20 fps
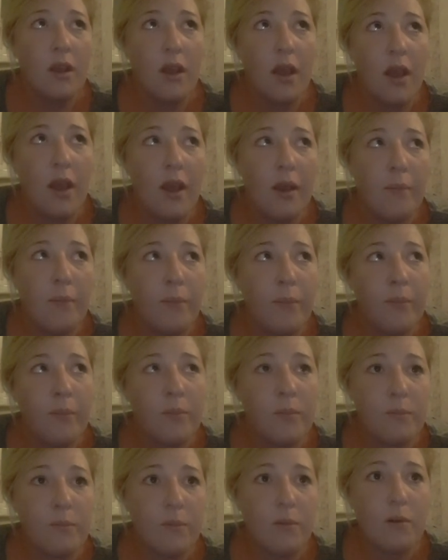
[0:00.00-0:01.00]
And
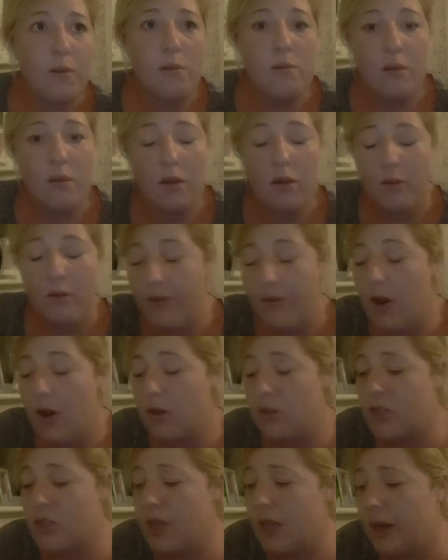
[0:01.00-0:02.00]

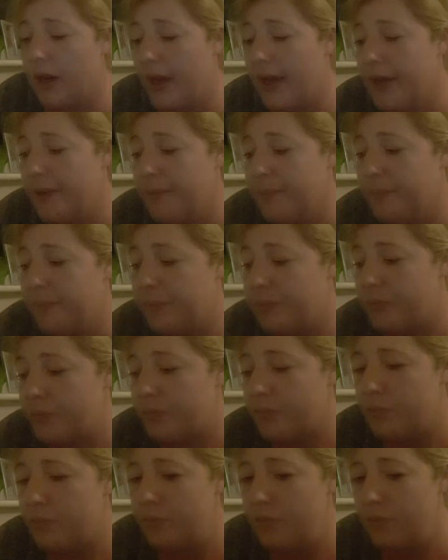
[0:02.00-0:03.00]
unfortunately,
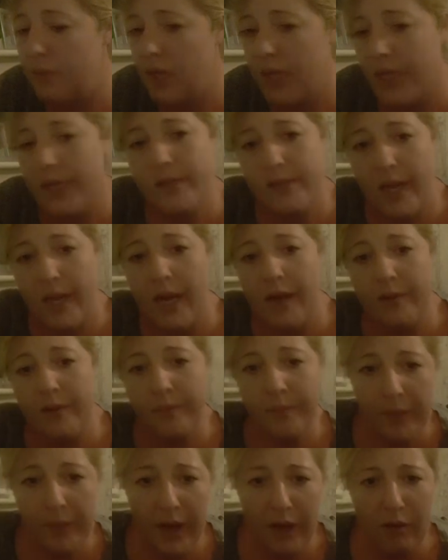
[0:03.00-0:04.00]
his dad,
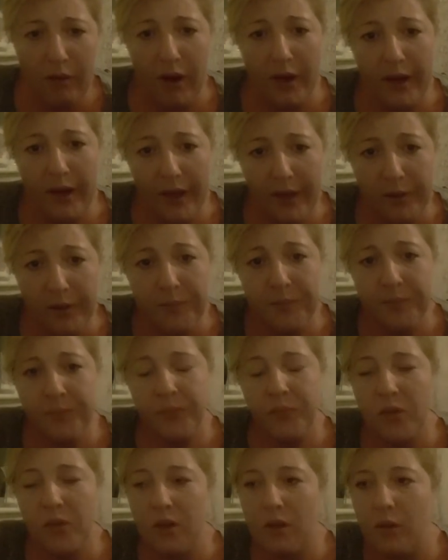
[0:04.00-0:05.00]
my granddad,
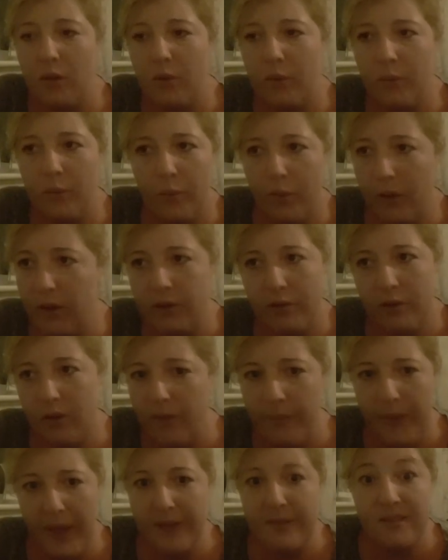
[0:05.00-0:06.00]
weren't
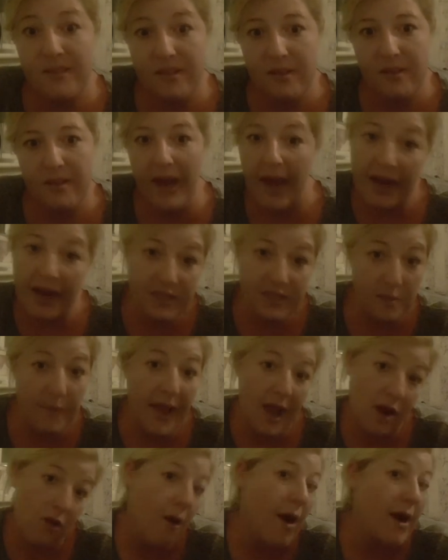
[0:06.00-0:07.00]
the best dad. He's a
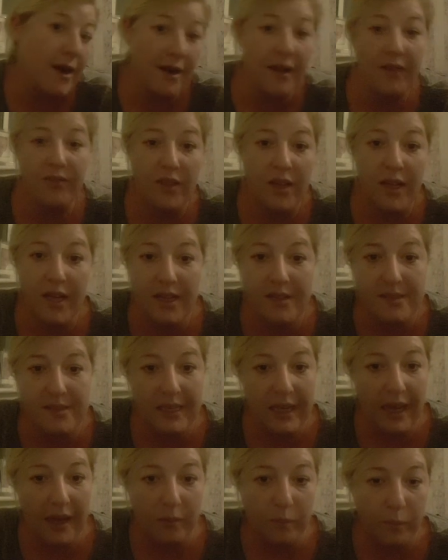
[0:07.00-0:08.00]
better granddad than he is a
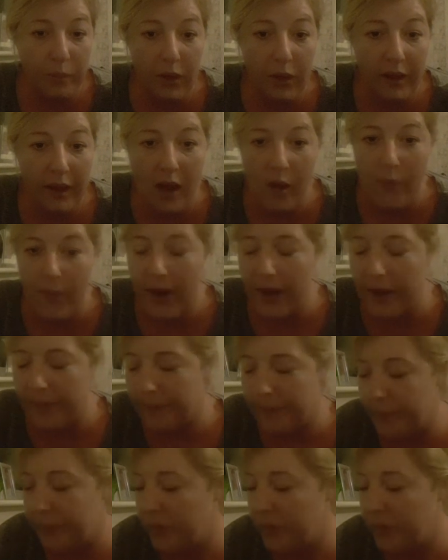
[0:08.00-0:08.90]
dad, put it that way.